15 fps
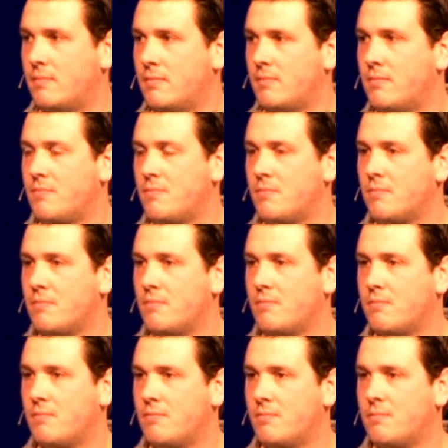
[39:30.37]

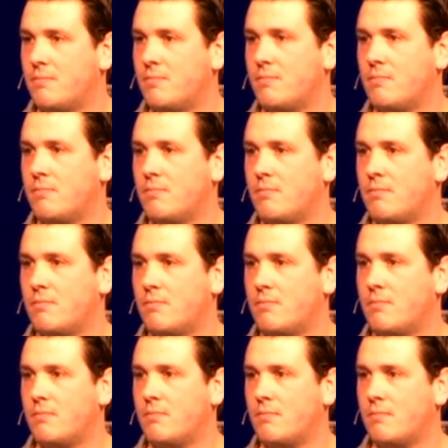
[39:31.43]

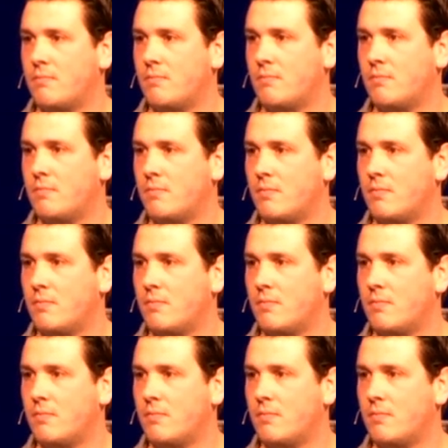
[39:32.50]
[no speech]